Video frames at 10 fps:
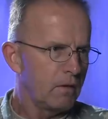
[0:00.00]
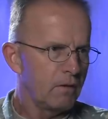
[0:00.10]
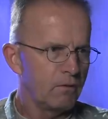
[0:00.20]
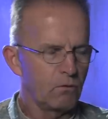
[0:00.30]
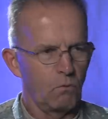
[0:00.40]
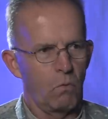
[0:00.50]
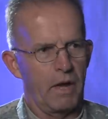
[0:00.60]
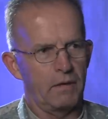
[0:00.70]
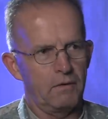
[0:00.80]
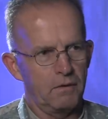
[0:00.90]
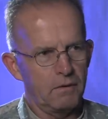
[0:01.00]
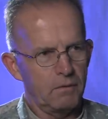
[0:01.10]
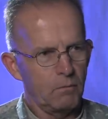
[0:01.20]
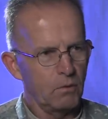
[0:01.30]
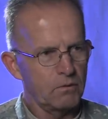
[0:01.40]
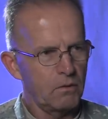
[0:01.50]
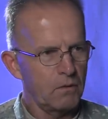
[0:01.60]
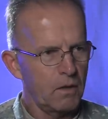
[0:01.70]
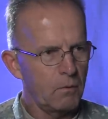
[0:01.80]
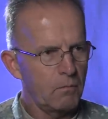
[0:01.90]
And it's wet most of
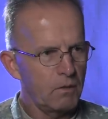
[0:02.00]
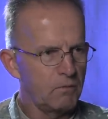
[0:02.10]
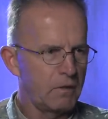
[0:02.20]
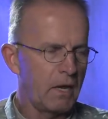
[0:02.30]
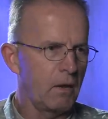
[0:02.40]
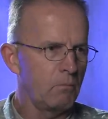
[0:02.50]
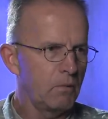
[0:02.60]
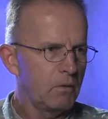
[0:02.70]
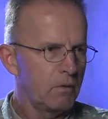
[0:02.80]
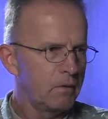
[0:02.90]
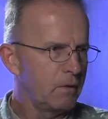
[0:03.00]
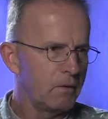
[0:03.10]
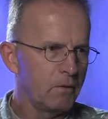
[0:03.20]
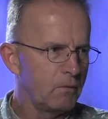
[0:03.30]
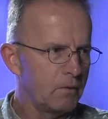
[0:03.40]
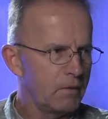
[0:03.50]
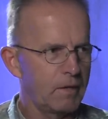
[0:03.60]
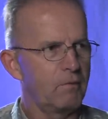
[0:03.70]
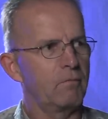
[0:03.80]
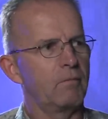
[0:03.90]
the time, and damp, you know, and
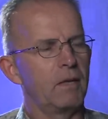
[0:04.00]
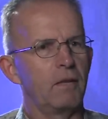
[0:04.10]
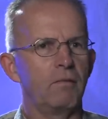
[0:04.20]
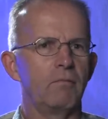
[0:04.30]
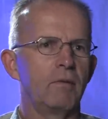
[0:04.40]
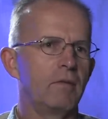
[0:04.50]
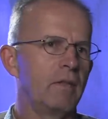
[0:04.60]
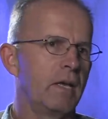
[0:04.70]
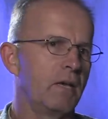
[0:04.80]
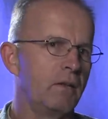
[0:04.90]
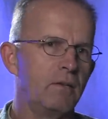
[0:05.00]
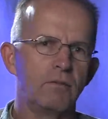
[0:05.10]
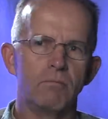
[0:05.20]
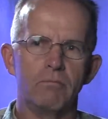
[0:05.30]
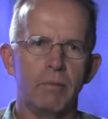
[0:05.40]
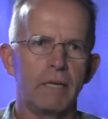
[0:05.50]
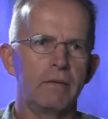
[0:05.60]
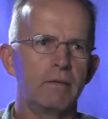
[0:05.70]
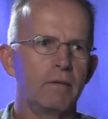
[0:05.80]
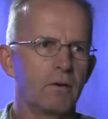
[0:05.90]
they, have any, they had these big
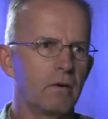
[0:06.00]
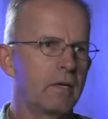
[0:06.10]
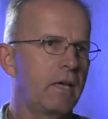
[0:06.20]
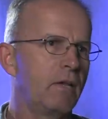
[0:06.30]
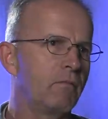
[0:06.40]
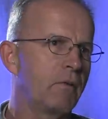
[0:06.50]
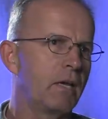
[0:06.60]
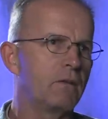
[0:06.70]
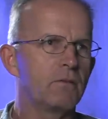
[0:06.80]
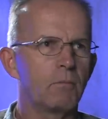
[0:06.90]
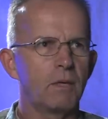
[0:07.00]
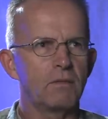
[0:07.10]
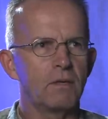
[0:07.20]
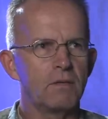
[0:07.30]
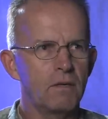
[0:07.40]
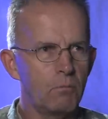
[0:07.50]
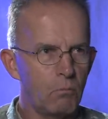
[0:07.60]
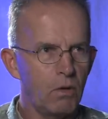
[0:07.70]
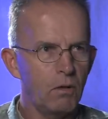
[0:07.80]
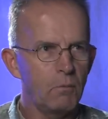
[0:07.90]
hurricane fans about size of the
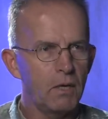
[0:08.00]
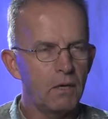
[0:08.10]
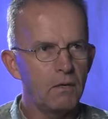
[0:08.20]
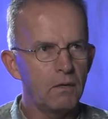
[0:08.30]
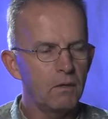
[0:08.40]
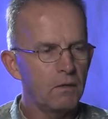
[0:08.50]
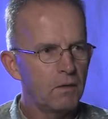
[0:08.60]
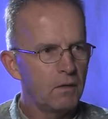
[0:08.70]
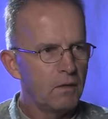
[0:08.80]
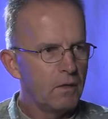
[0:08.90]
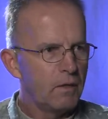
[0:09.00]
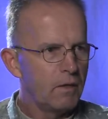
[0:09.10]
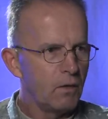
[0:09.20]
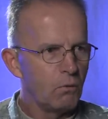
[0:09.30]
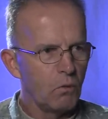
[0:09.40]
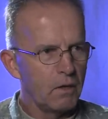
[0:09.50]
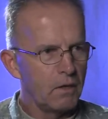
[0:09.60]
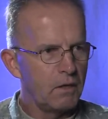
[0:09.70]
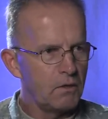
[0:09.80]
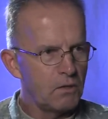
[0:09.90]
umbrella behind you, and one
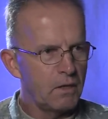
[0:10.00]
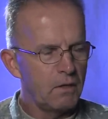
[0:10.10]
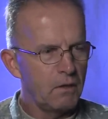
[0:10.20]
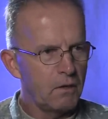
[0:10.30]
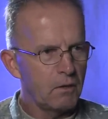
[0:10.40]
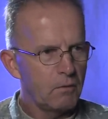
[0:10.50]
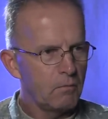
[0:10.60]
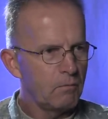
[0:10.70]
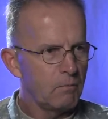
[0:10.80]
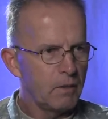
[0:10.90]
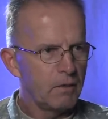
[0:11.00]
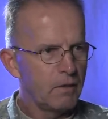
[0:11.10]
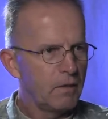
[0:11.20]
on each end of there. But